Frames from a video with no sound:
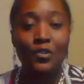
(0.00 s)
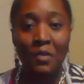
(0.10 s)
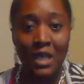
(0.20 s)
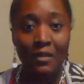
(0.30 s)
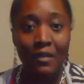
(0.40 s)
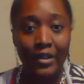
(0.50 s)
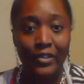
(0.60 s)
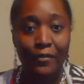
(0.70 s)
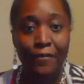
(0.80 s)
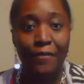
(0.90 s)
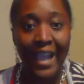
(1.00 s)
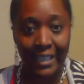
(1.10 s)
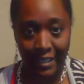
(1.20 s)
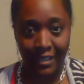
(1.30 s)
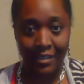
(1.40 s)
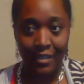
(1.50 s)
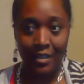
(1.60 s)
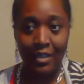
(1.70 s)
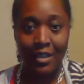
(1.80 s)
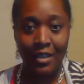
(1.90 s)
to be in there to fight
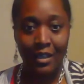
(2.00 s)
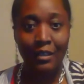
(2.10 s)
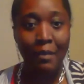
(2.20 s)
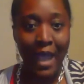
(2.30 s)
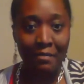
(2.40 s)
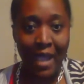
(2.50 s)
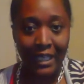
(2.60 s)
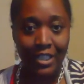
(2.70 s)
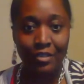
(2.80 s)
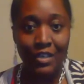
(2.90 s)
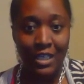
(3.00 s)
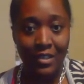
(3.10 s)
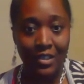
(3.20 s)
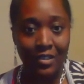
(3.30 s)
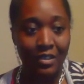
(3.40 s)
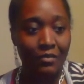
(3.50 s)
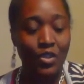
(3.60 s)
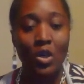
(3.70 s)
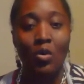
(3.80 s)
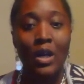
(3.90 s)
the bad bacteria in the system.
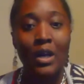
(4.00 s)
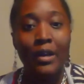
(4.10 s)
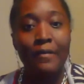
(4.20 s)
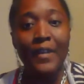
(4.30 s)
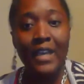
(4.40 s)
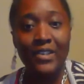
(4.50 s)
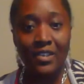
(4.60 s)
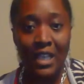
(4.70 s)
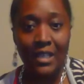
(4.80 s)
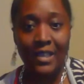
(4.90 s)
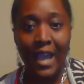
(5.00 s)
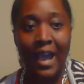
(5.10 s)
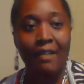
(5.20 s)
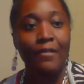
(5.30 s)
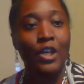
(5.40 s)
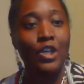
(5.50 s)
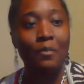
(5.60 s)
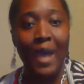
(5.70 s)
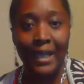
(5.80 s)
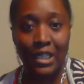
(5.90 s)
So these things have
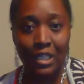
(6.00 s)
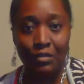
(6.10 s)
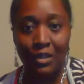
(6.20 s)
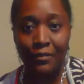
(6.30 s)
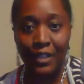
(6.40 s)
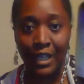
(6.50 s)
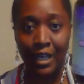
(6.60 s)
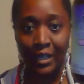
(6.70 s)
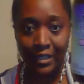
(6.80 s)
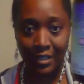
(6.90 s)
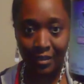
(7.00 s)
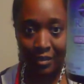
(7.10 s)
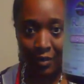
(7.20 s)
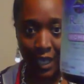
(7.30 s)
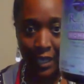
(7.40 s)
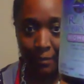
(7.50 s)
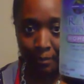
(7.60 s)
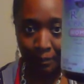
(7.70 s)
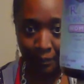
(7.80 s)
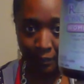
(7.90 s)
good bacteria for the gut. Okay.